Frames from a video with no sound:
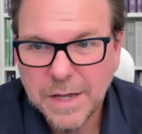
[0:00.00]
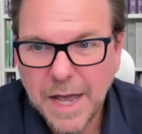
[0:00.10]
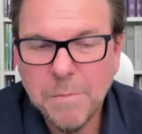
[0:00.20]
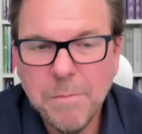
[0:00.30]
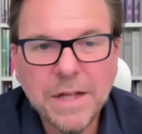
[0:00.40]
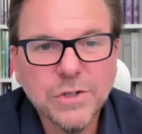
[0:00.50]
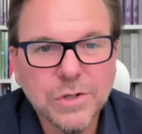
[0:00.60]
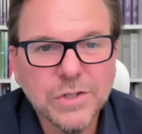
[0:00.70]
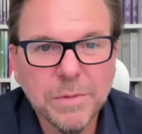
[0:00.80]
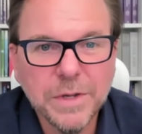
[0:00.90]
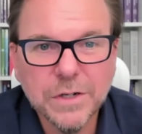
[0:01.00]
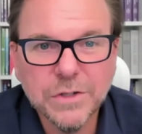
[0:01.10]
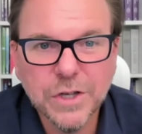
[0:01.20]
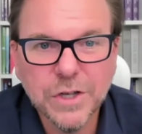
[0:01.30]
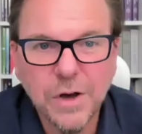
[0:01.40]
I had a mentor tell me
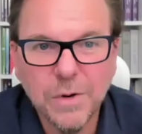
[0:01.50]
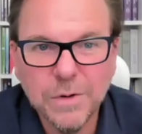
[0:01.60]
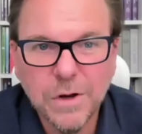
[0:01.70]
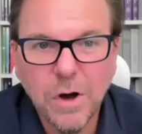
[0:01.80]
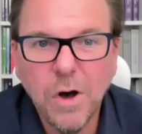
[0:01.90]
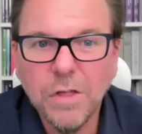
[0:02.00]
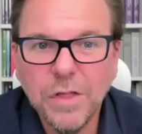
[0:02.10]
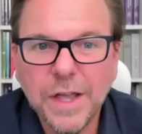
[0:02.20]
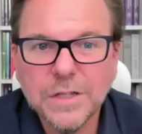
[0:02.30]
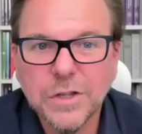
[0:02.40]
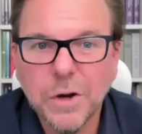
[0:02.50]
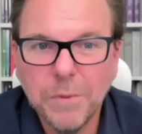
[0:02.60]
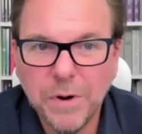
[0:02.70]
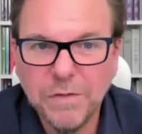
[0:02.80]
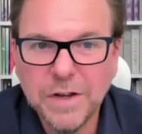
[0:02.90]
years ago, all things that are
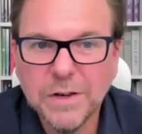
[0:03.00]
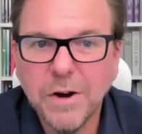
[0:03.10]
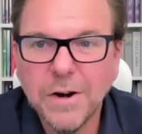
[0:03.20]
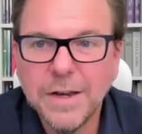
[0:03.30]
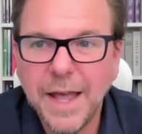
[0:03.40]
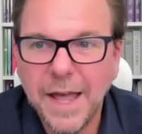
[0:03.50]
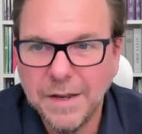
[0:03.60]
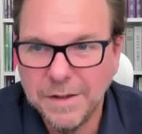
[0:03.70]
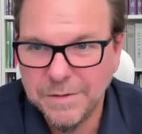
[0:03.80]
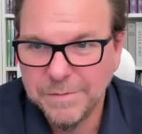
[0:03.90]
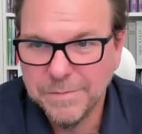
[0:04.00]
perfect are dead.